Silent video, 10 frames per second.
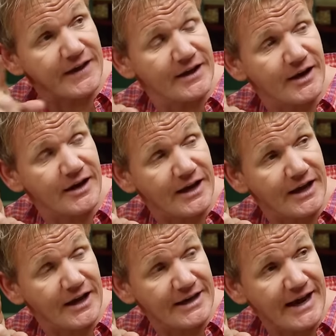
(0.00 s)
Are they
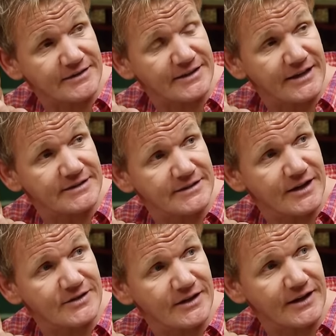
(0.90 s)
in-house guests,
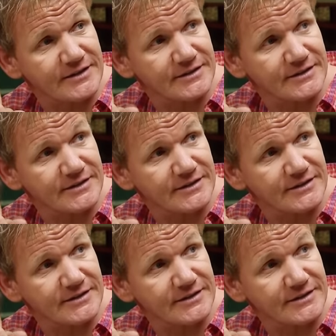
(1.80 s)
hotel guests?